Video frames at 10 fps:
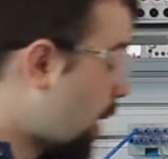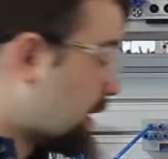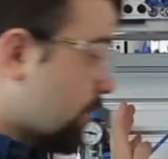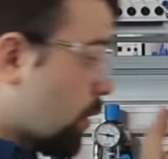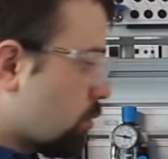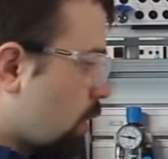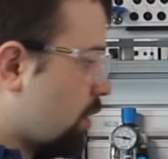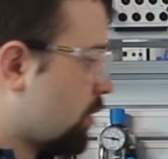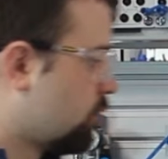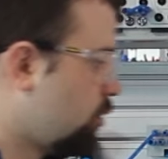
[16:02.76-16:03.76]

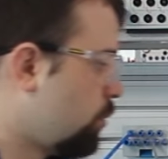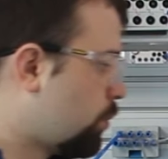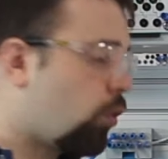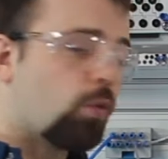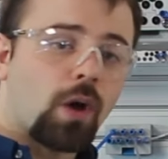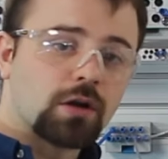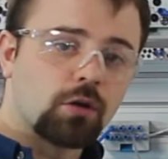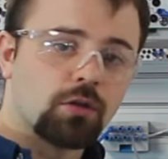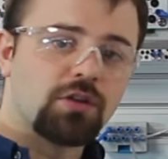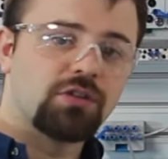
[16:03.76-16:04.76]
manifold to port 1
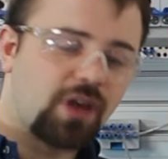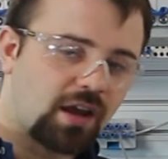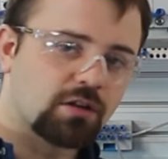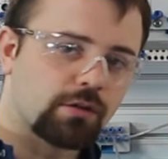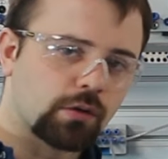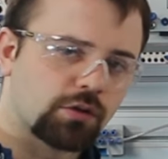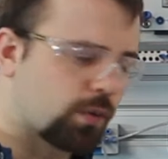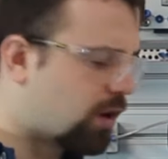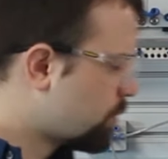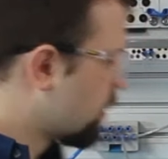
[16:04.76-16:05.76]
on the second roller switch,